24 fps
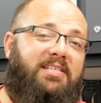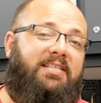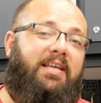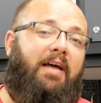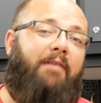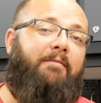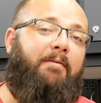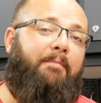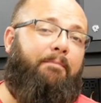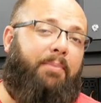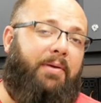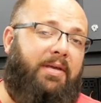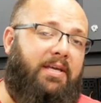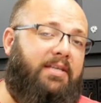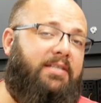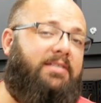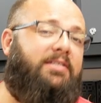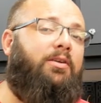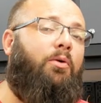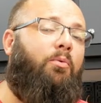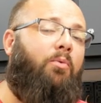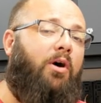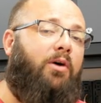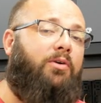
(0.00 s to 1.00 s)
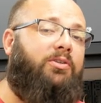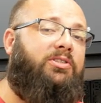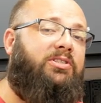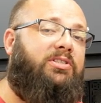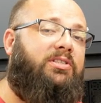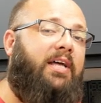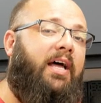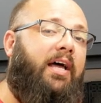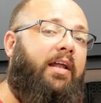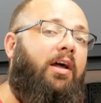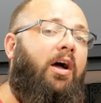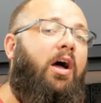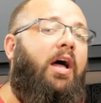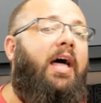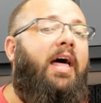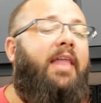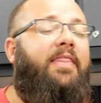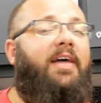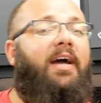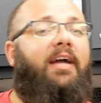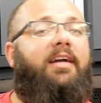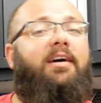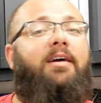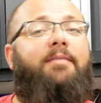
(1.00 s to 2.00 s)
7-piece DeWalt set
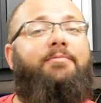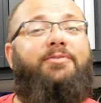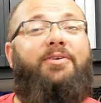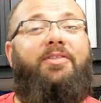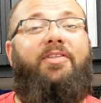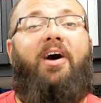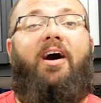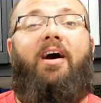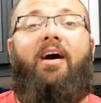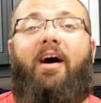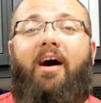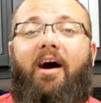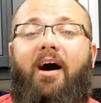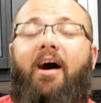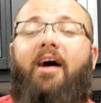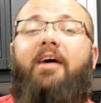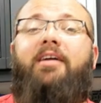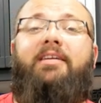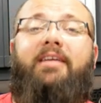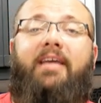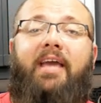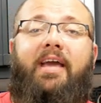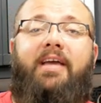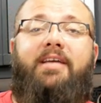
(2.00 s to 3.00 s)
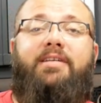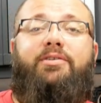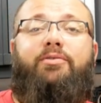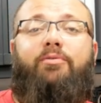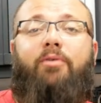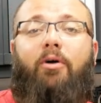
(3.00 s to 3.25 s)
that comes with a hard case